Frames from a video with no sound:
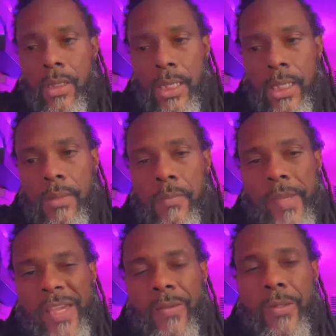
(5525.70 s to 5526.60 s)

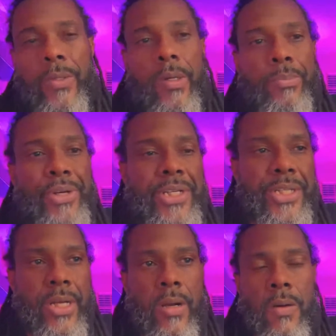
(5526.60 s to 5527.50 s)
Either do a
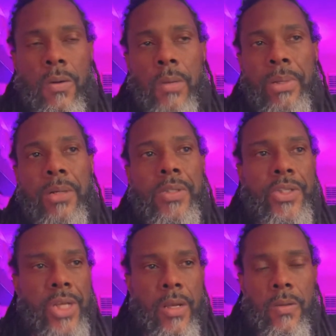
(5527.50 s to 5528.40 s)
pre-show or
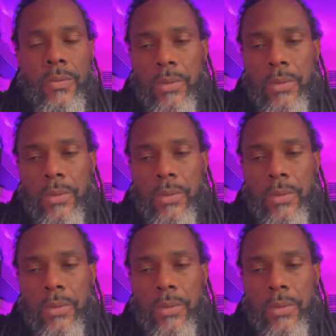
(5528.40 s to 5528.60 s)
post-show